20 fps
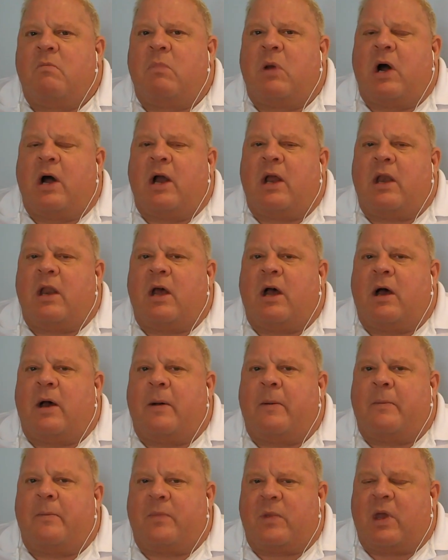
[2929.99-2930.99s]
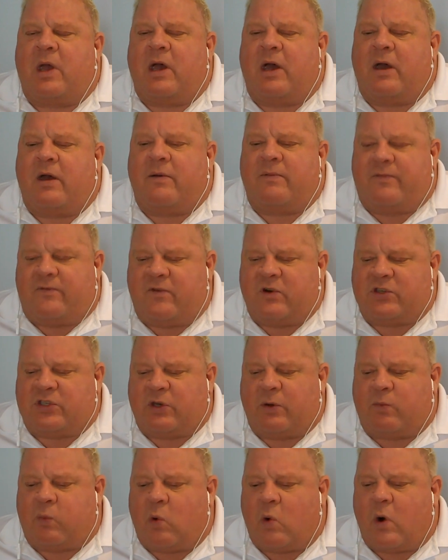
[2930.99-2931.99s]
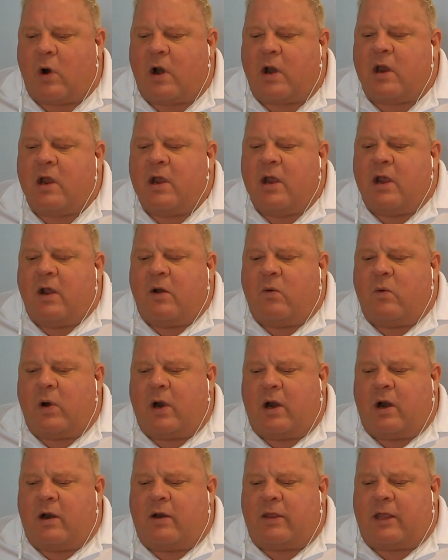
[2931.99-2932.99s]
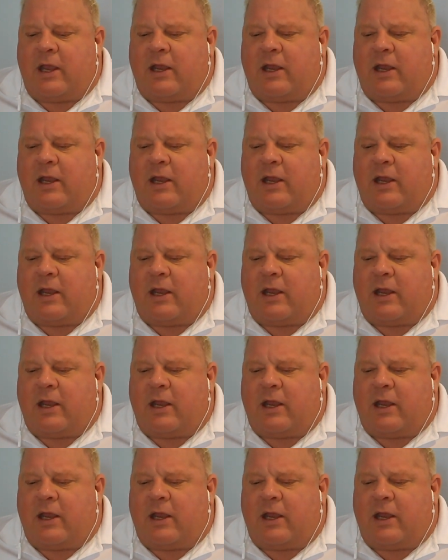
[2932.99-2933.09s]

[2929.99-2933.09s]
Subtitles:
but for support, where they